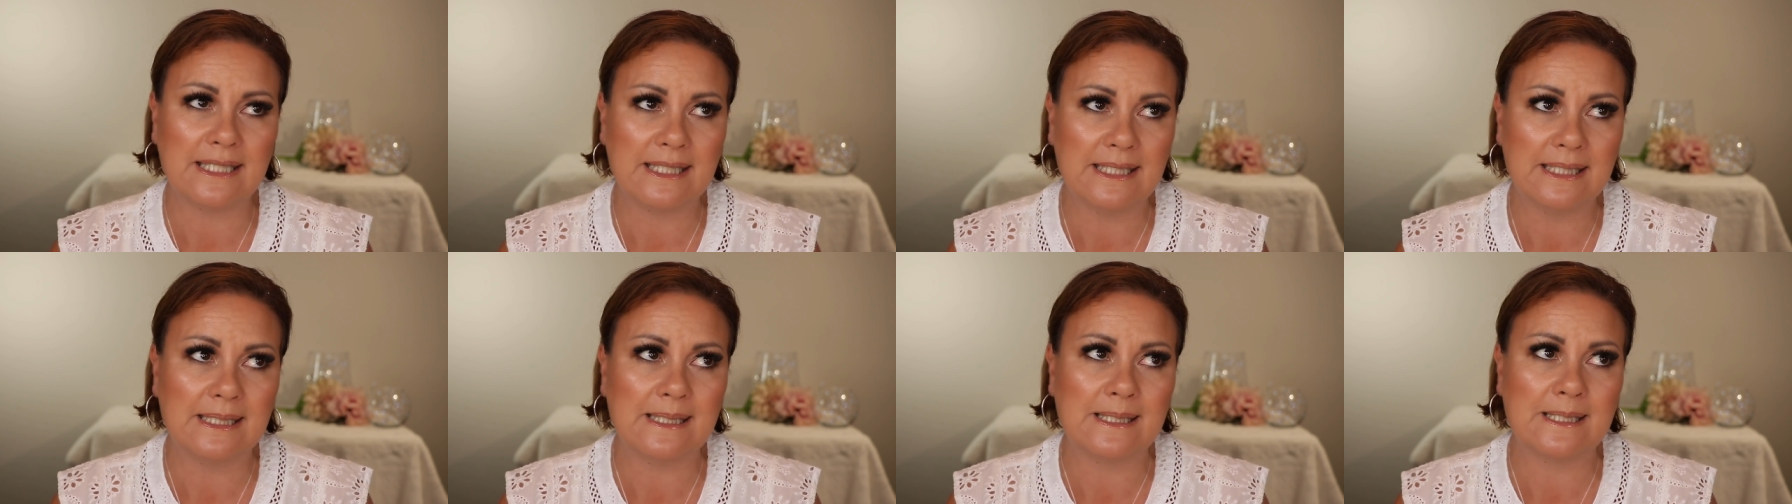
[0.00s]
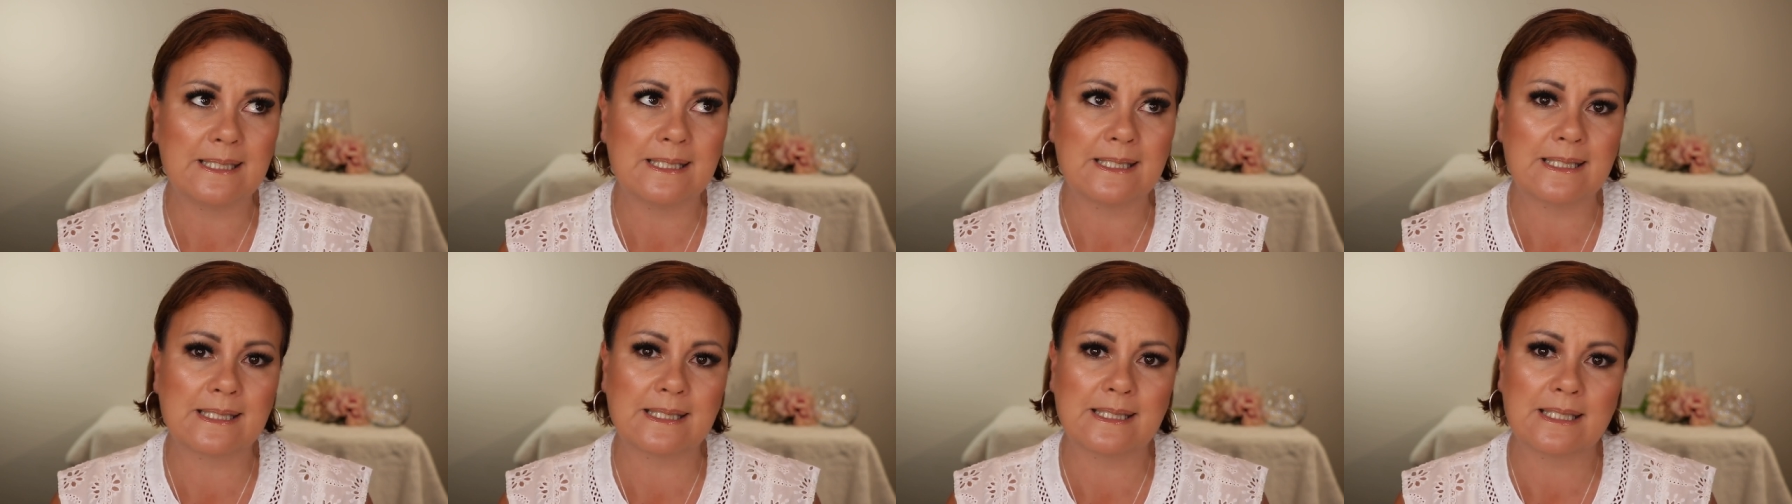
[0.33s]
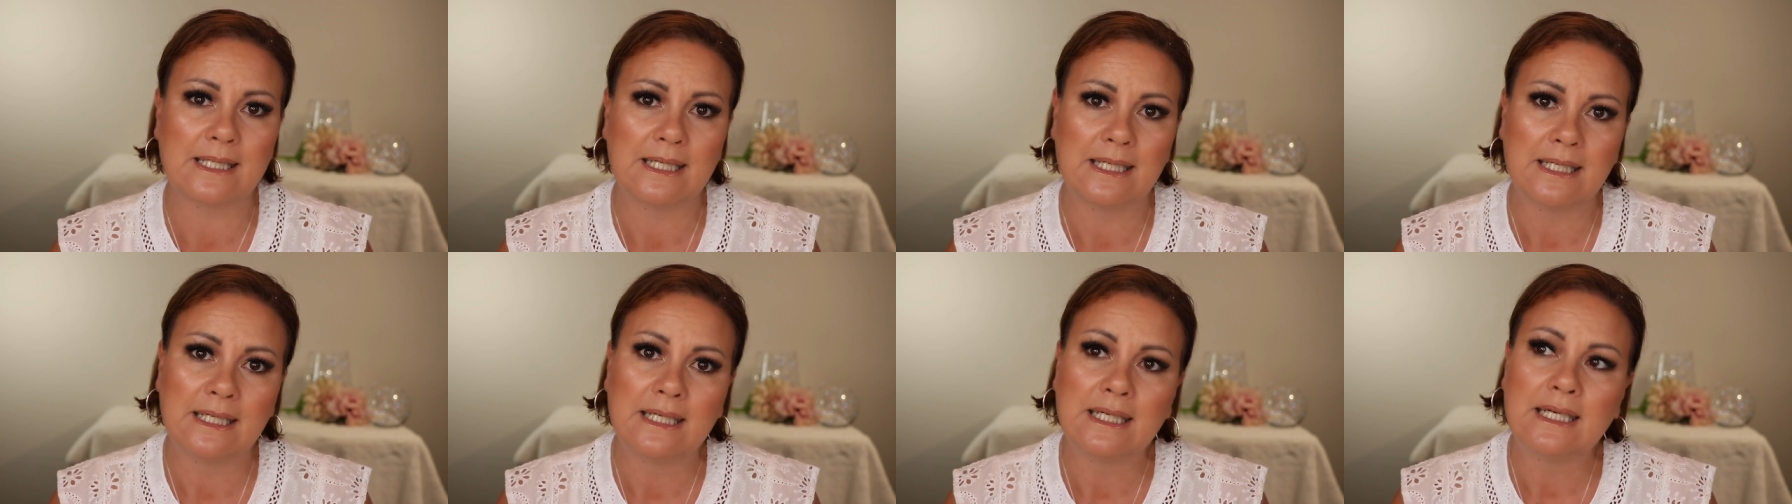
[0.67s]
is
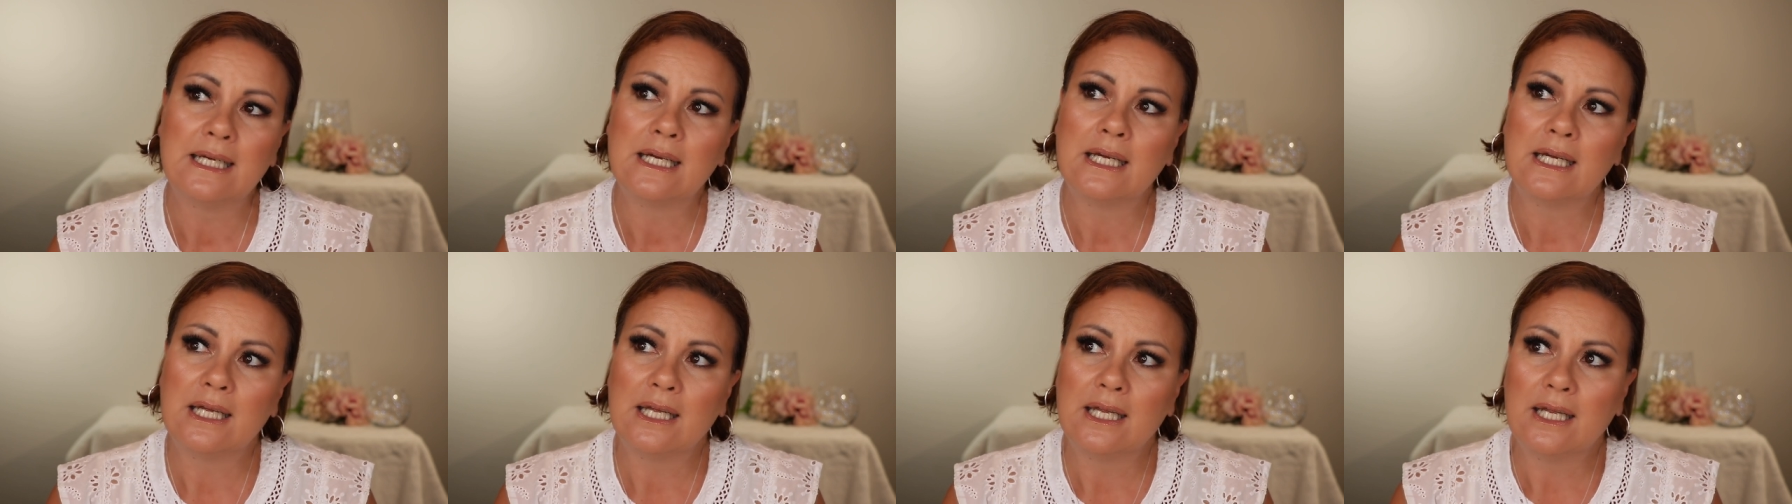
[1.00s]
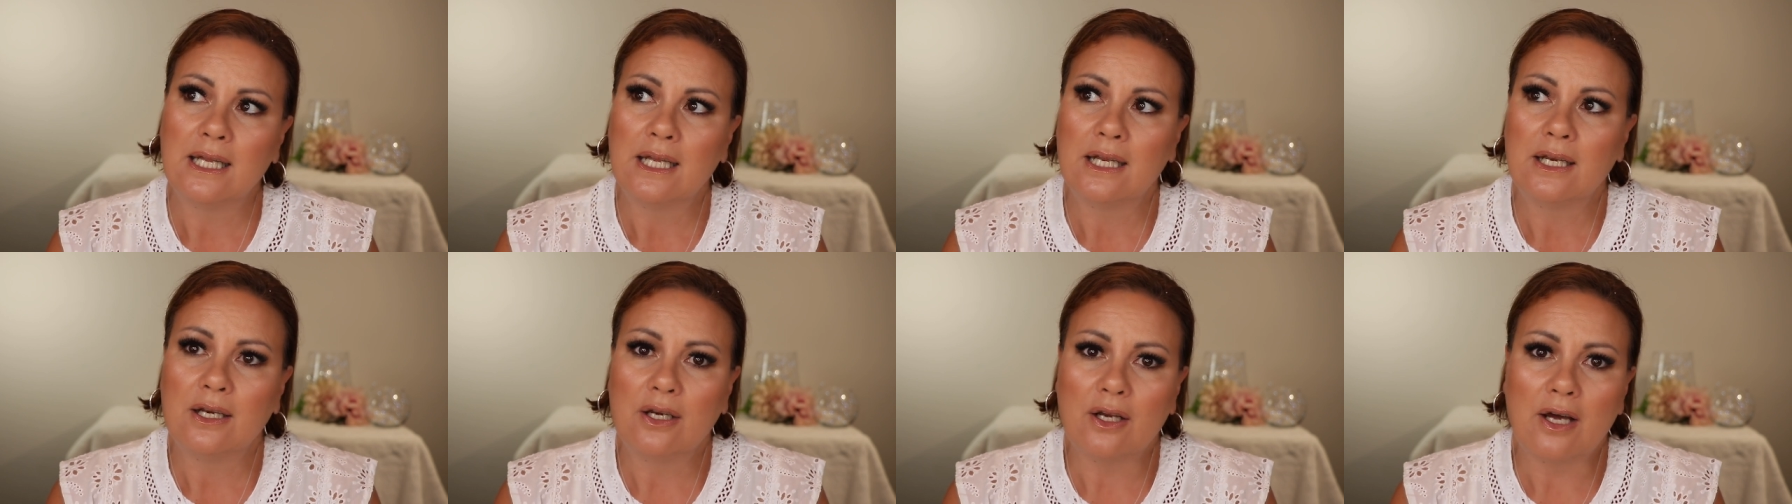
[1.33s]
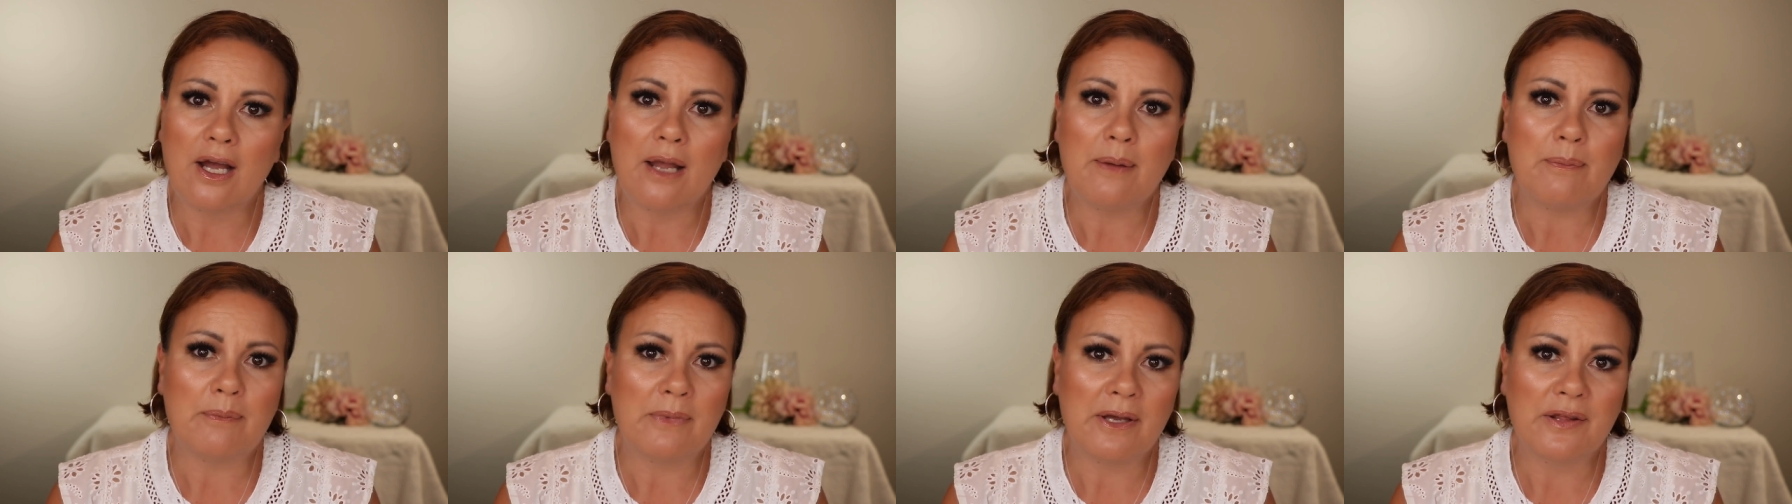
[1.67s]

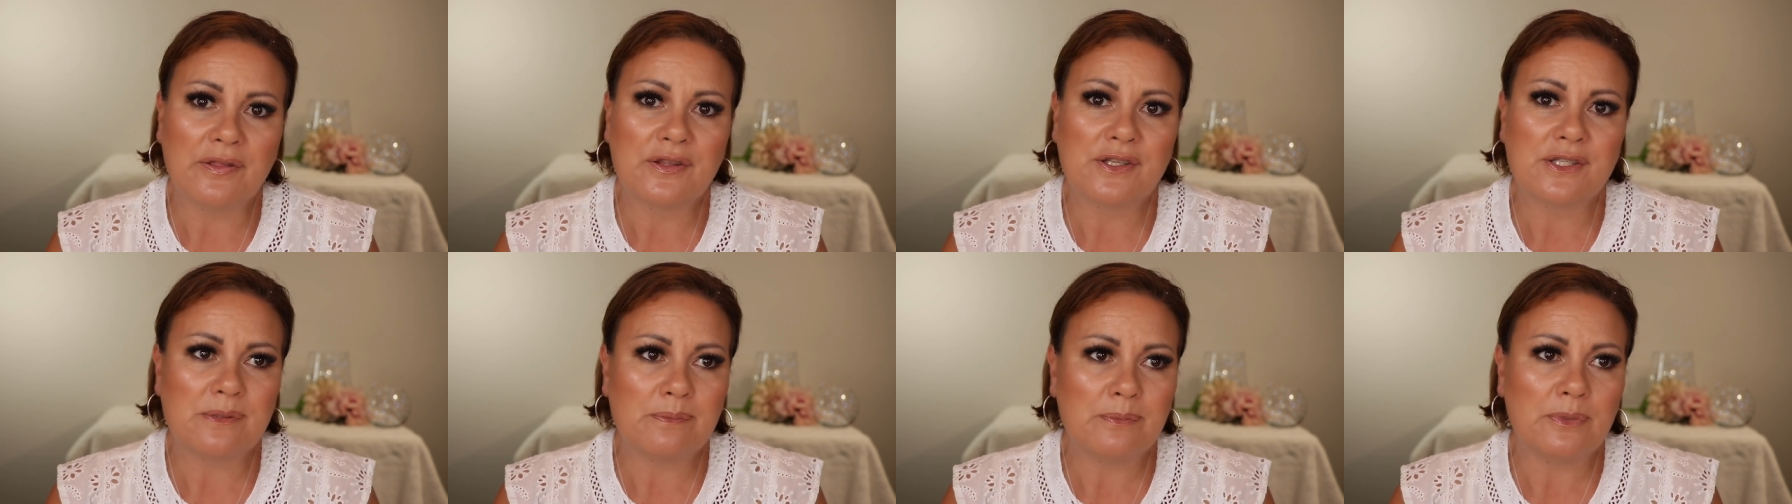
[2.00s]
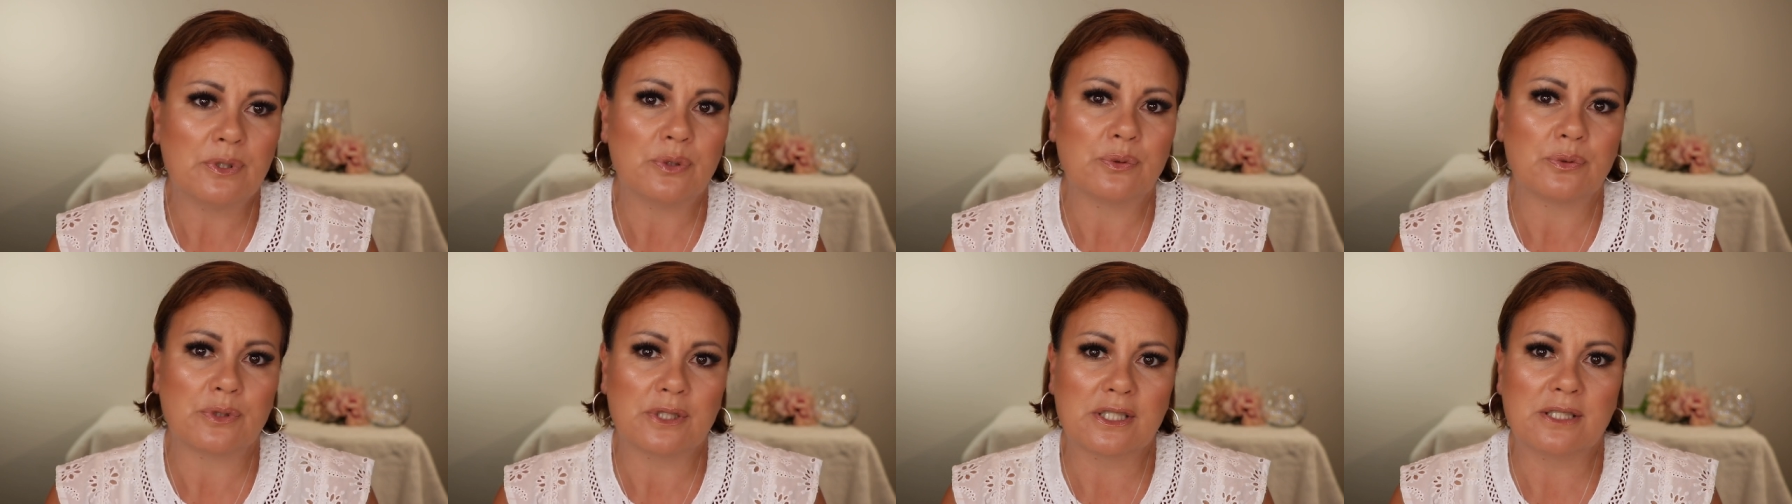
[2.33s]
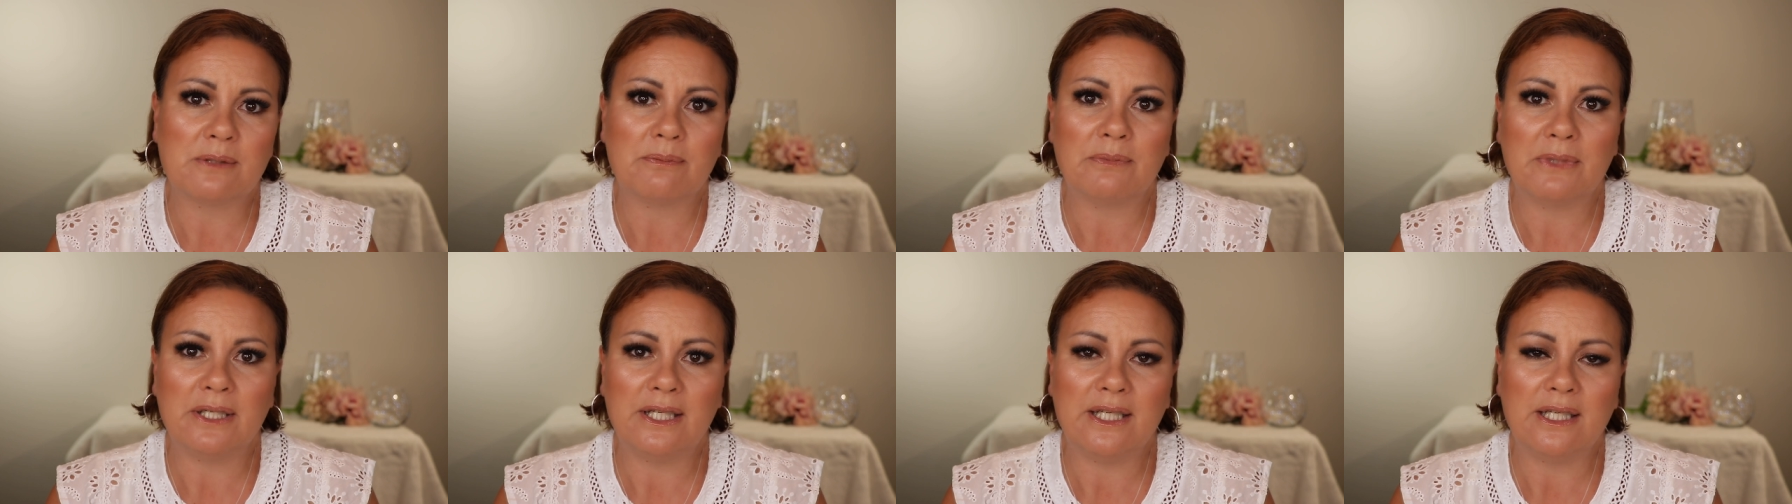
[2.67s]
like mother's milk
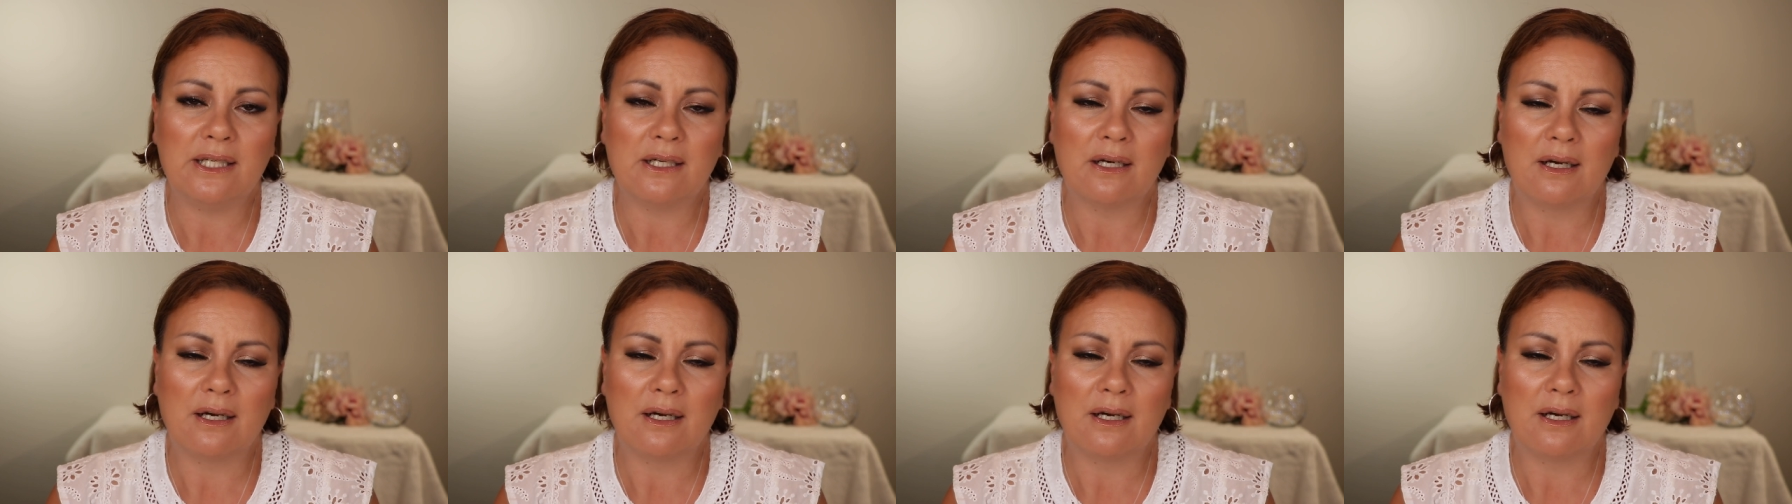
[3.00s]
to me.